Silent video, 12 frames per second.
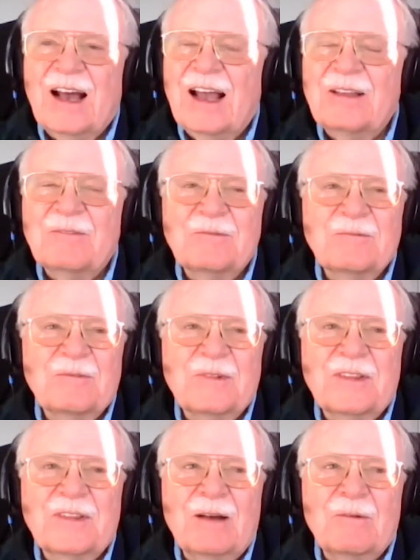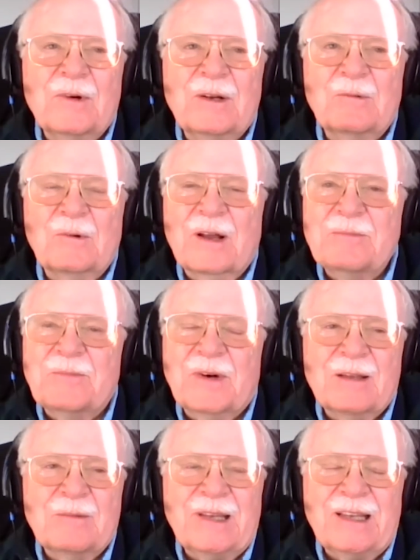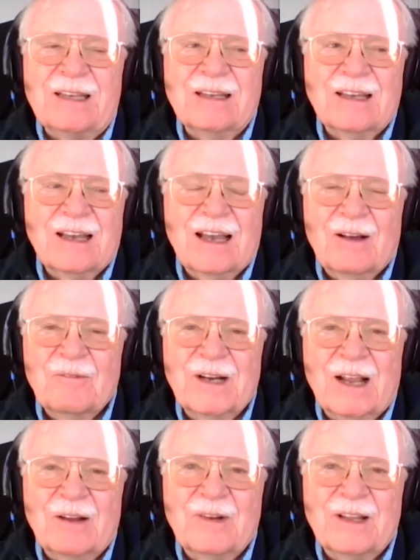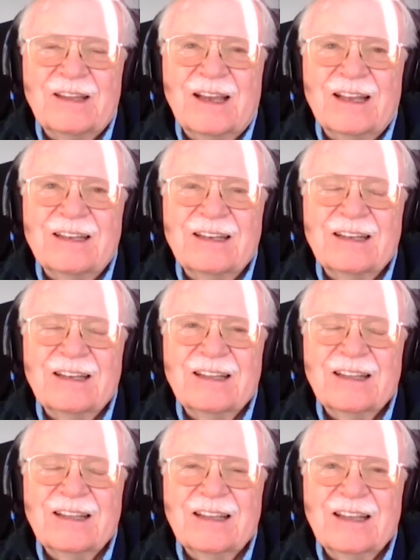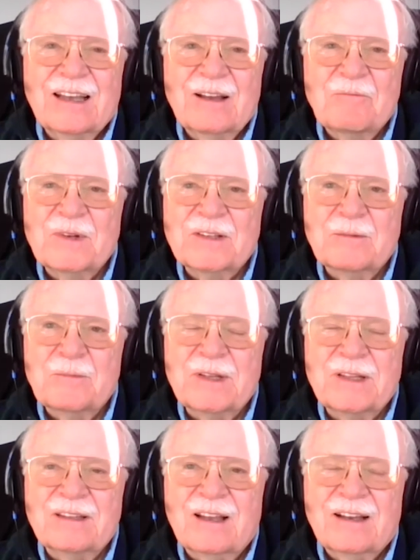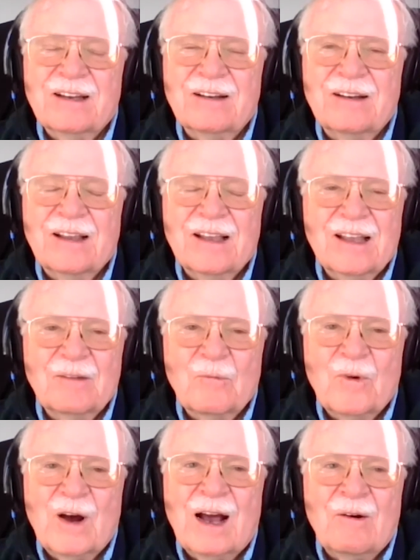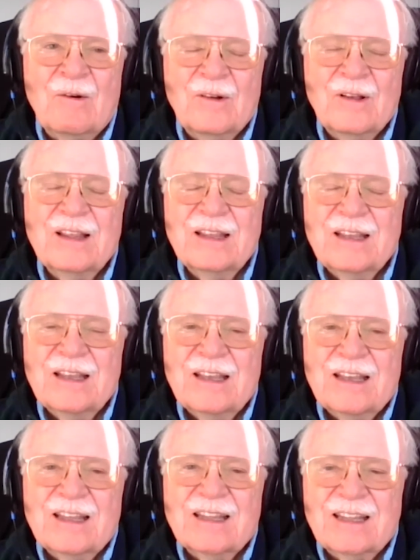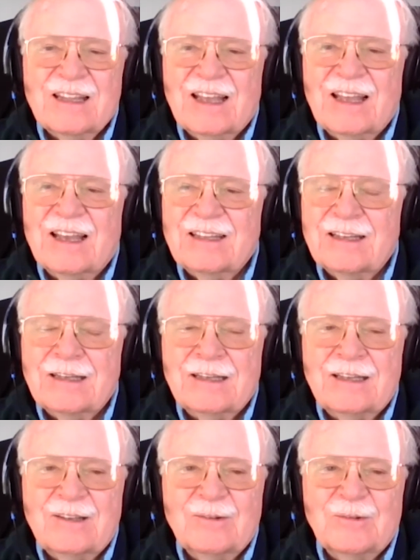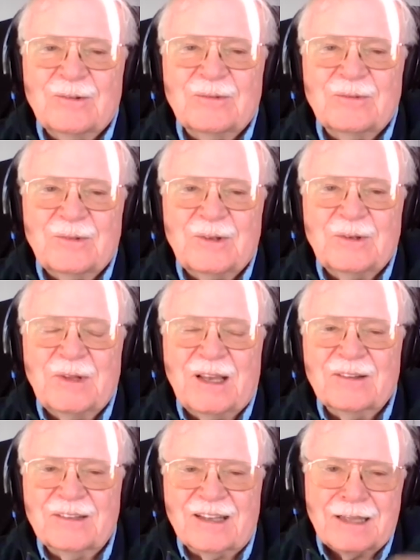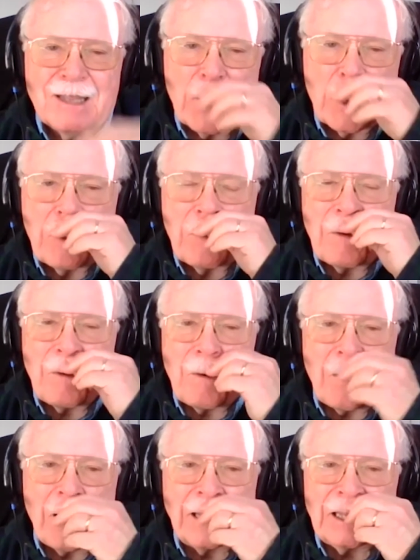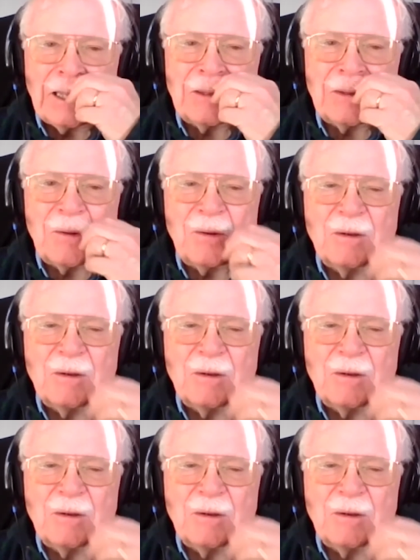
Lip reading: I that went right by me when I read that. I must have been tired. Wow. Ed, you nailed it again.